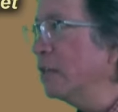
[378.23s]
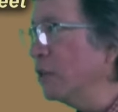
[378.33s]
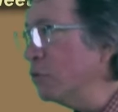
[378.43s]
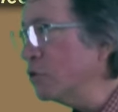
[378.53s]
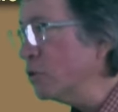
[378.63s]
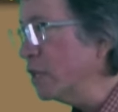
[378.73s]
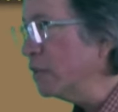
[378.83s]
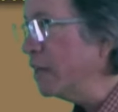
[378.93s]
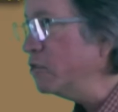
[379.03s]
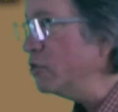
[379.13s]
Low
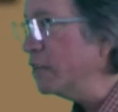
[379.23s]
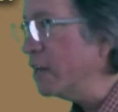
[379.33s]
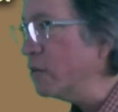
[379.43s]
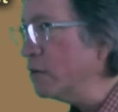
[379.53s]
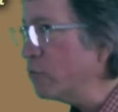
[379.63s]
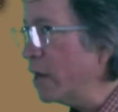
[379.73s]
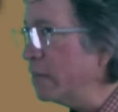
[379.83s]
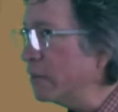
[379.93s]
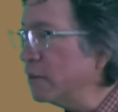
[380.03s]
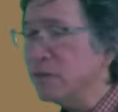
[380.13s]
circulation there, right
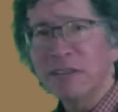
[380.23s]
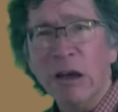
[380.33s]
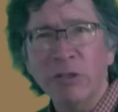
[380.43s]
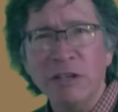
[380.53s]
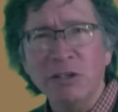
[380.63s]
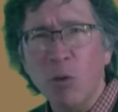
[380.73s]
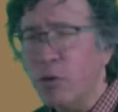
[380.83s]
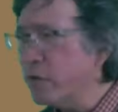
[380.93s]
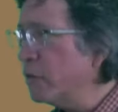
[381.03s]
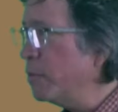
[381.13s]
in the southeast
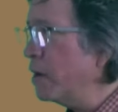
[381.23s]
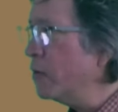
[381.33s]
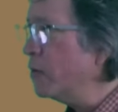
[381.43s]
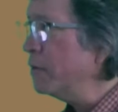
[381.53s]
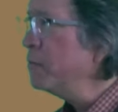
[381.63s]
corner of the Bering.